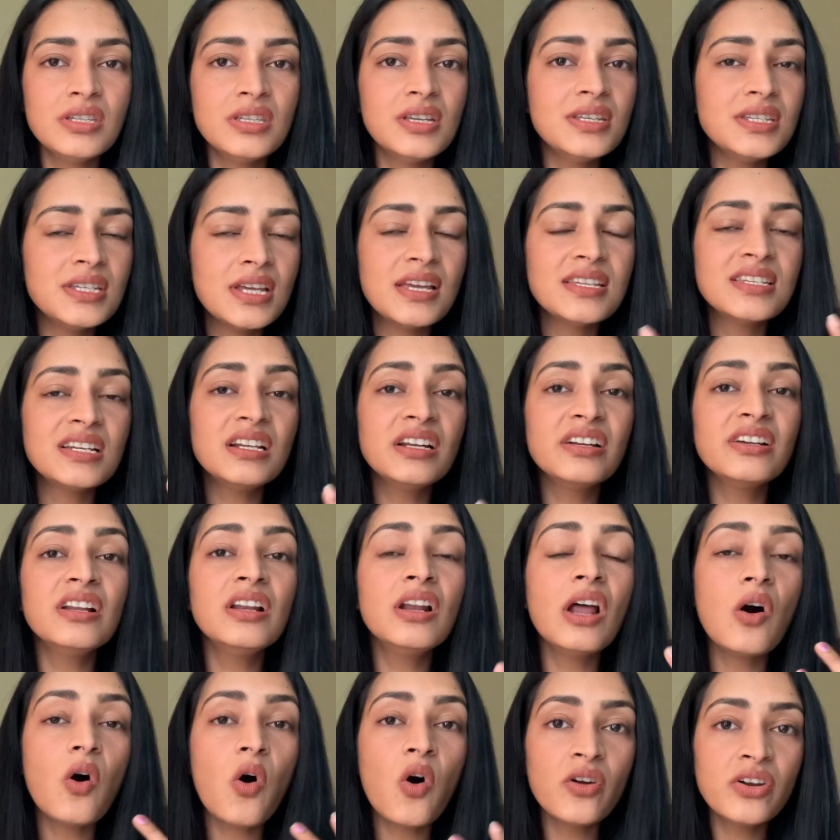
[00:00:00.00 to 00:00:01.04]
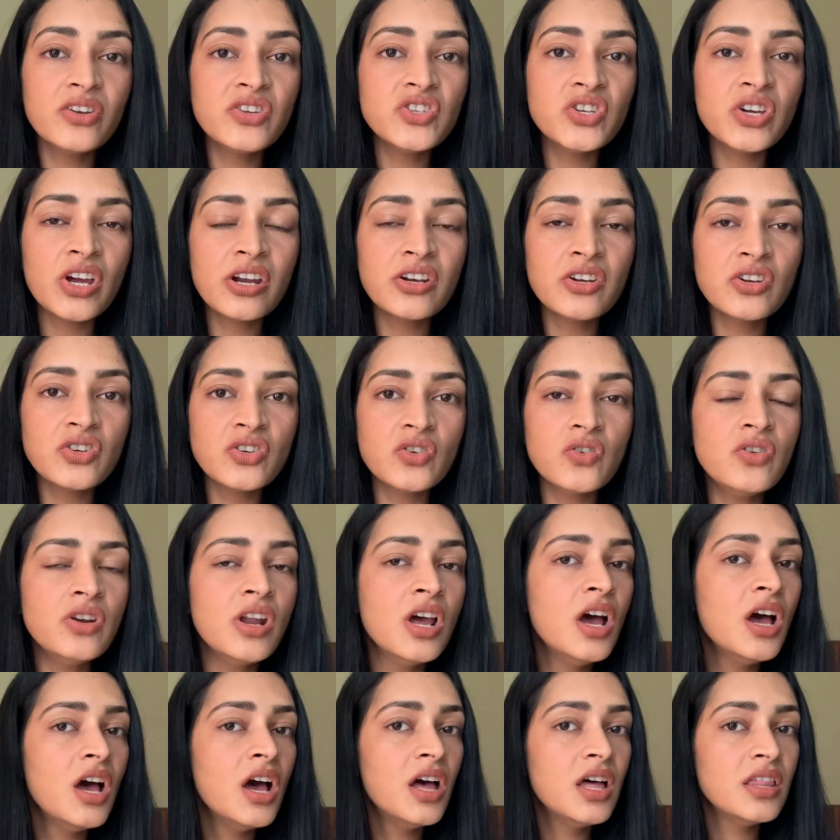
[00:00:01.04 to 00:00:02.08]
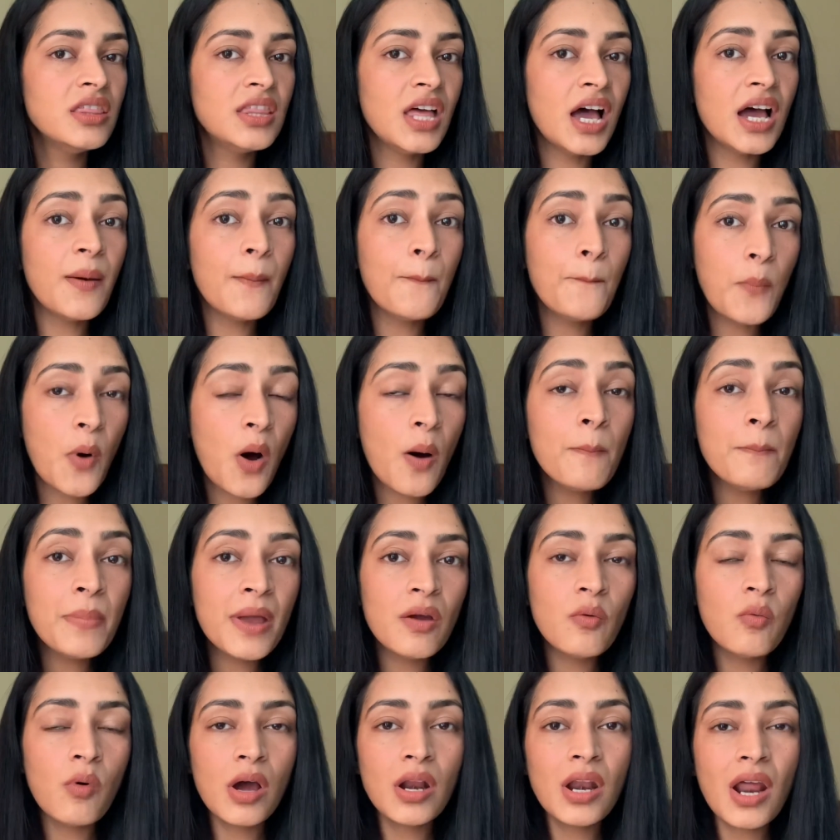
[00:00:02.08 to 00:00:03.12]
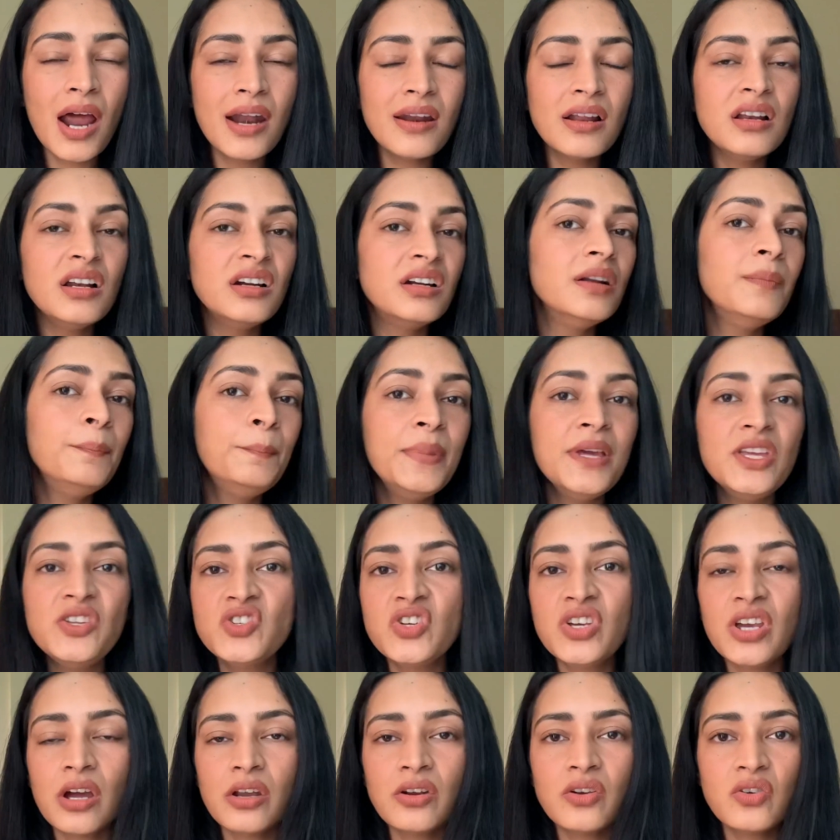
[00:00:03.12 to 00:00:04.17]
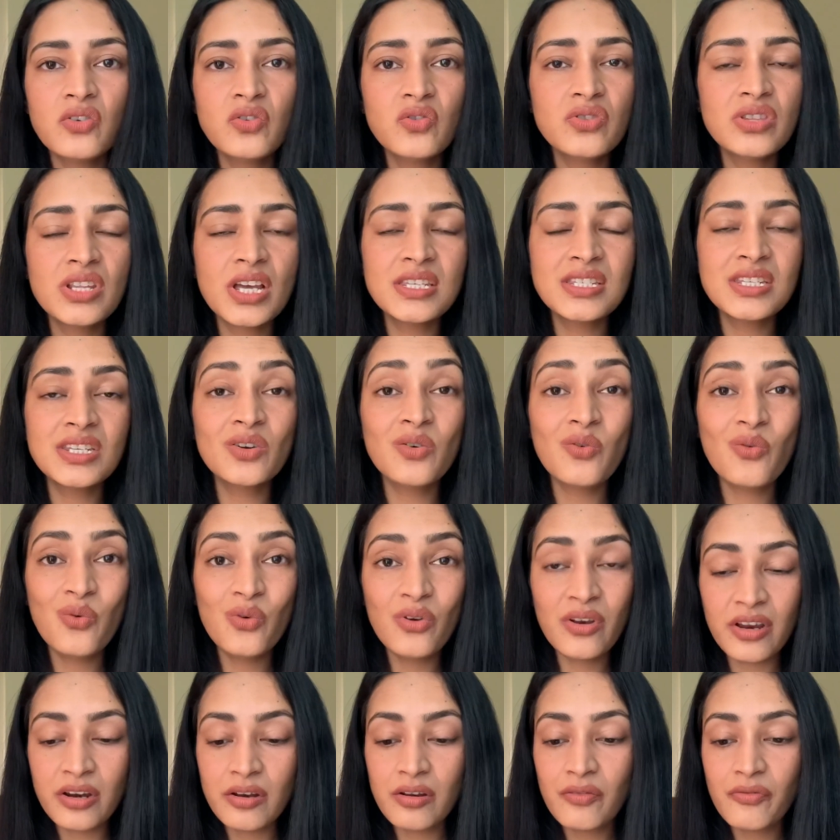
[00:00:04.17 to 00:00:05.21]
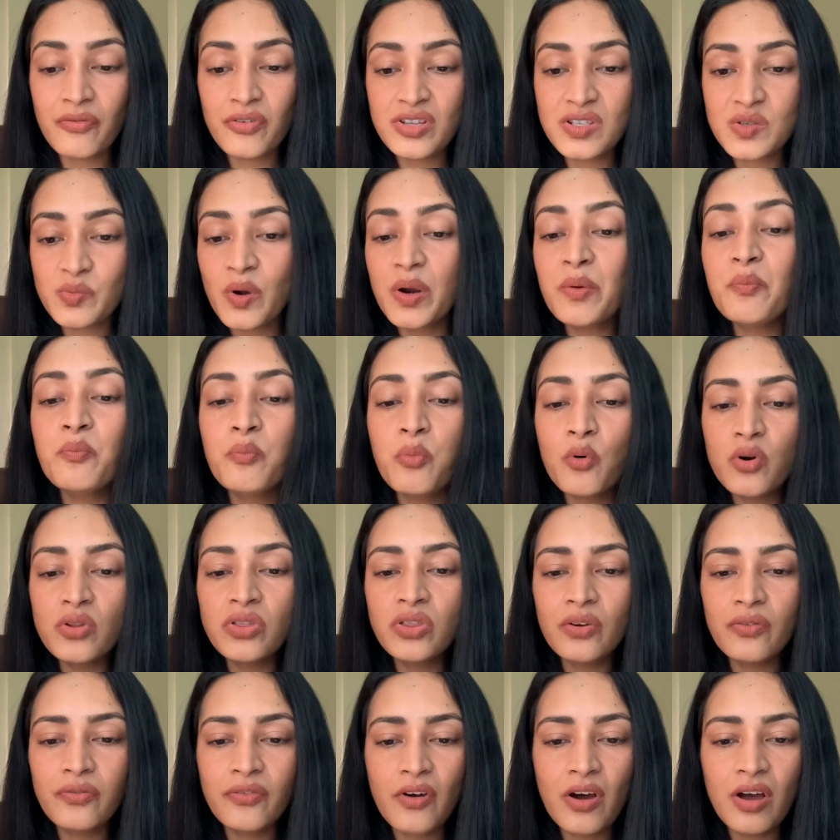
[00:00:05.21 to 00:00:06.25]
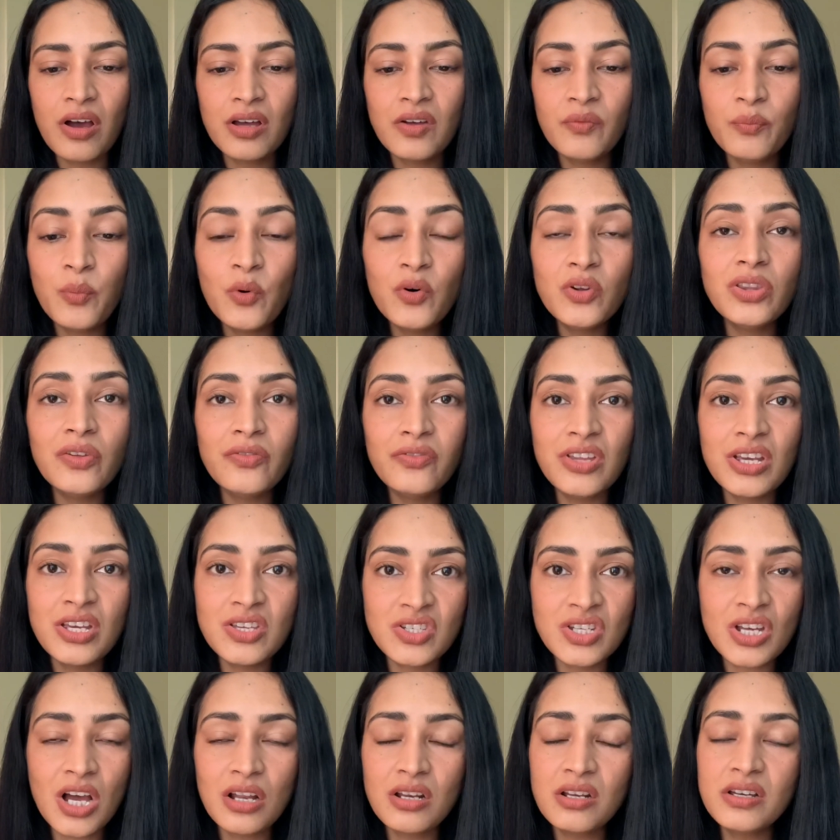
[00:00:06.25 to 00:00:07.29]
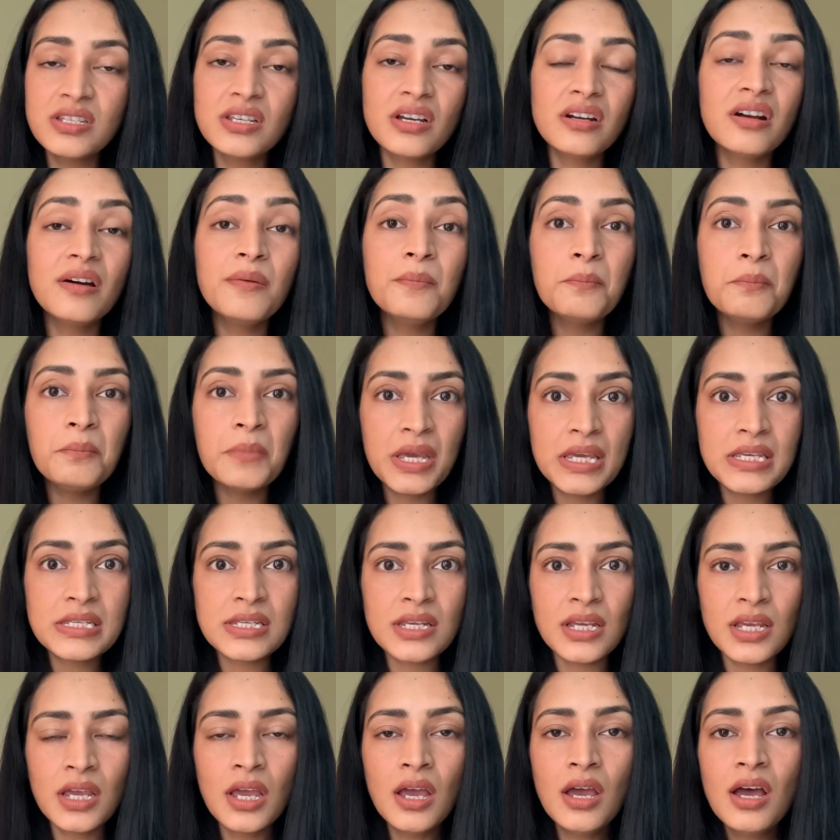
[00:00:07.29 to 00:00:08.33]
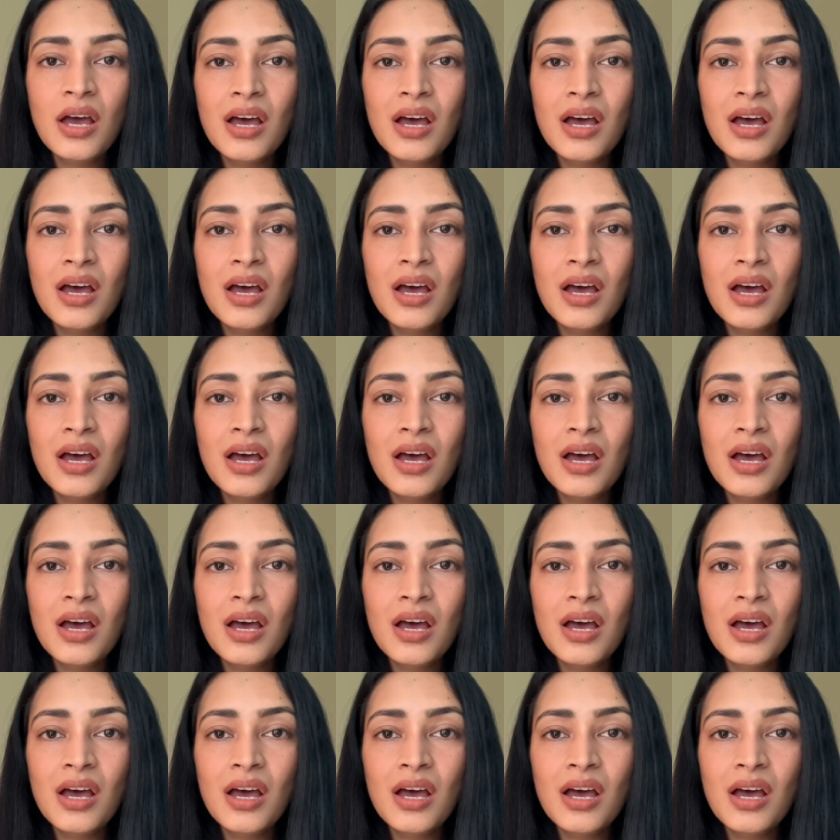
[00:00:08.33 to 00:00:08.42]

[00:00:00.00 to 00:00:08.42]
This has a little orangey undertone, that Bombay one had a little peachy undertone. That's the only difference, but both of these colors are amazing.